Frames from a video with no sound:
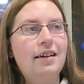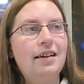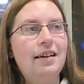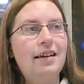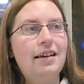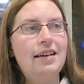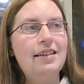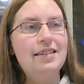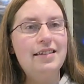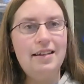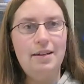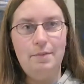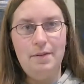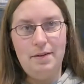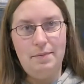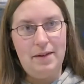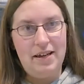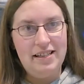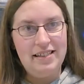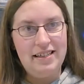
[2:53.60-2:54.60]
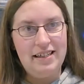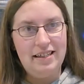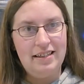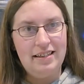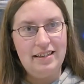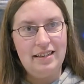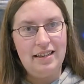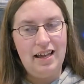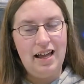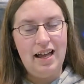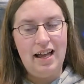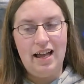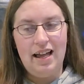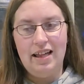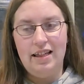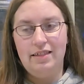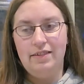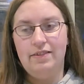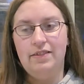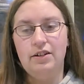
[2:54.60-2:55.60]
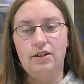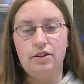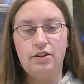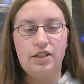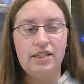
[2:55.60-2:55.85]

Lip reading: It's going to be amazing. Their